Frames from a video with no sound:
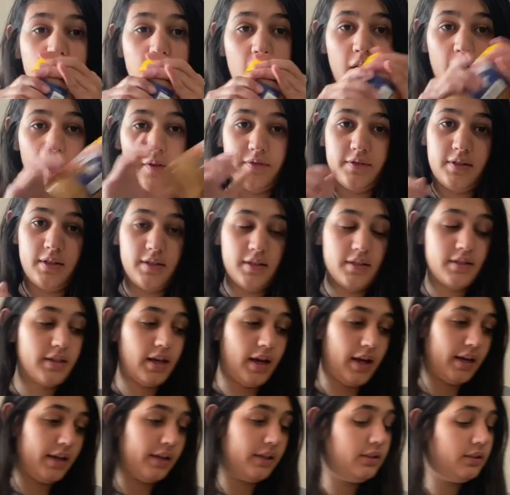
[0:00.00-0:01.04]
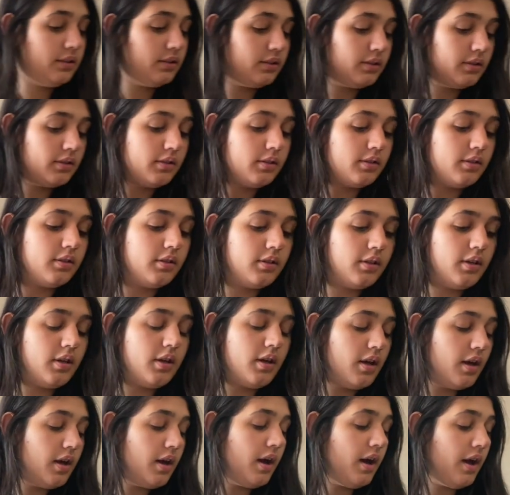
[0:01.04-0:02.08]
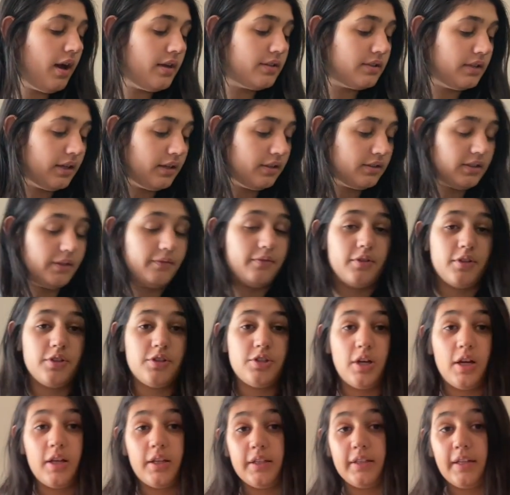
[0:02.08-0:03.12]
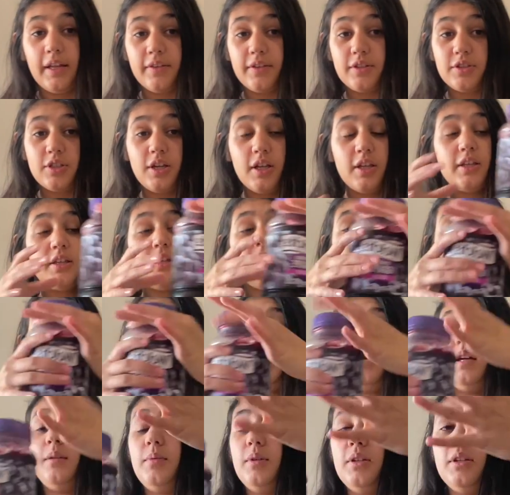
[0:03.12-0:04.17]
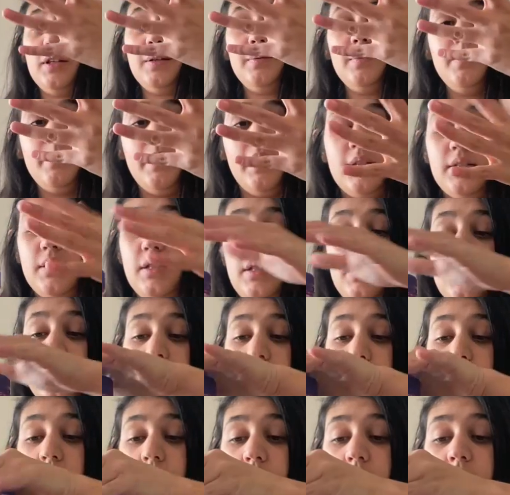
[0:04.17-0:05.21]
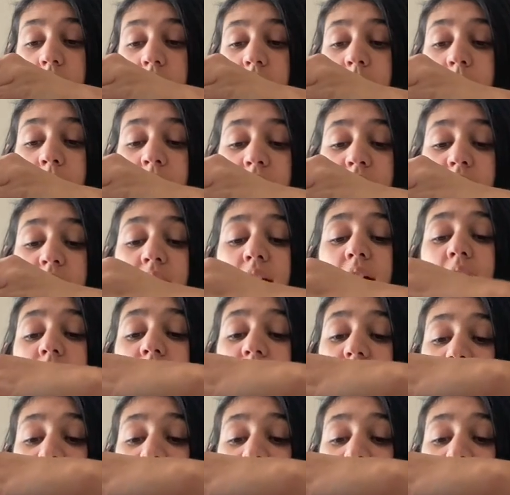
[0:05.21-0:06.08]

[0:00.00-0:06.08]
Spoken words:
off to the side. And now it's time for the jelly. Now the jelly can be a little bit messy, so it's best to have like a